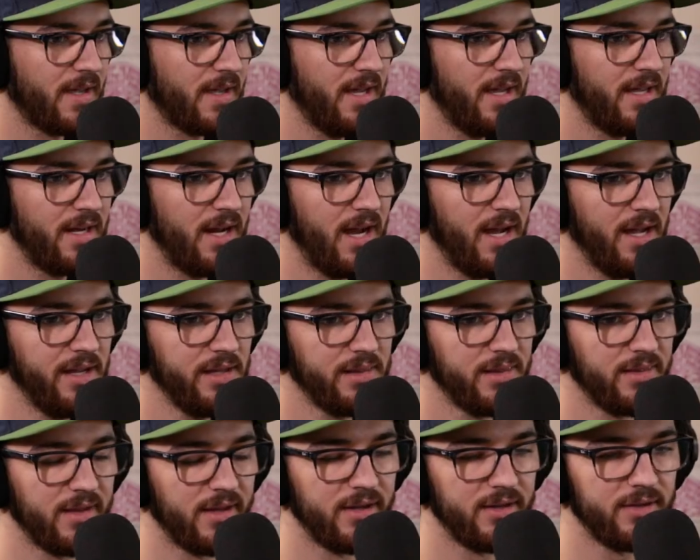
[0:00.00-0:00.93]
And I
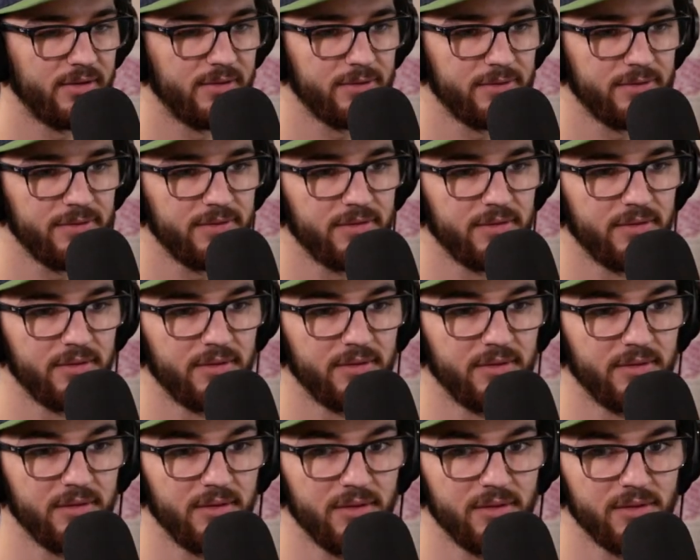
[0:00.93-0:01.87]
love
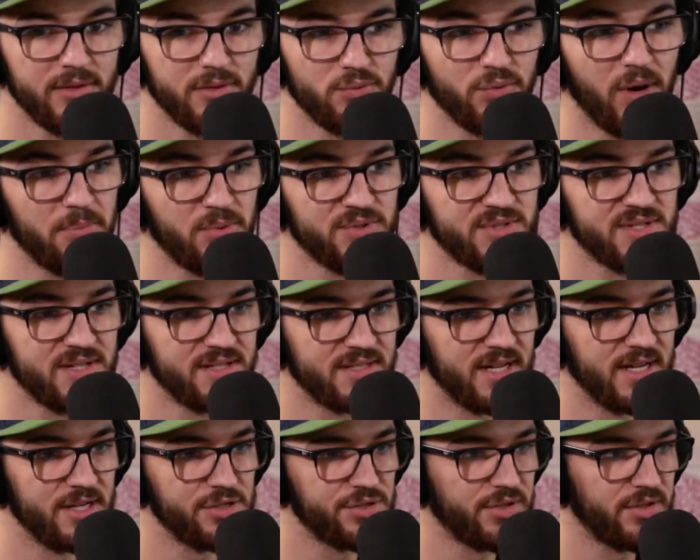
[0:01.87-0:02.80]
the
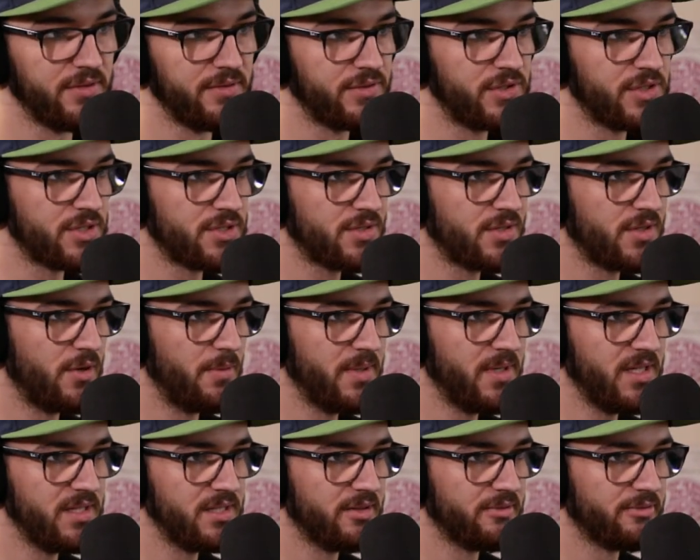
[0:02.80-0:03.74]
representation of just so
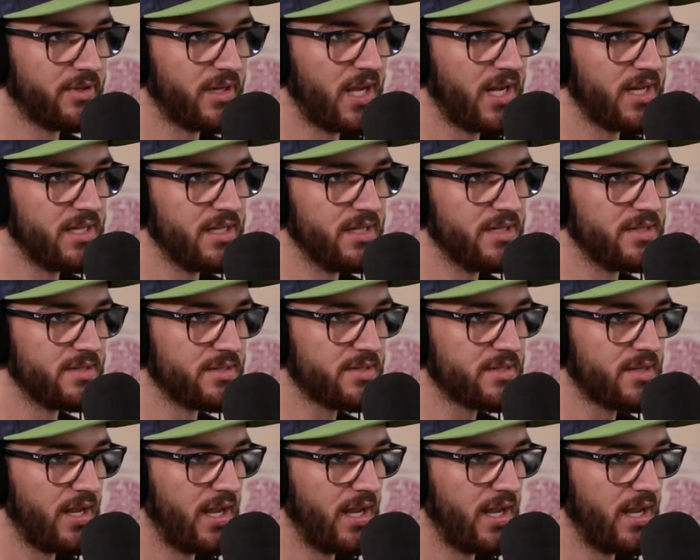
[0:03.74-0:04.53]
many different ideas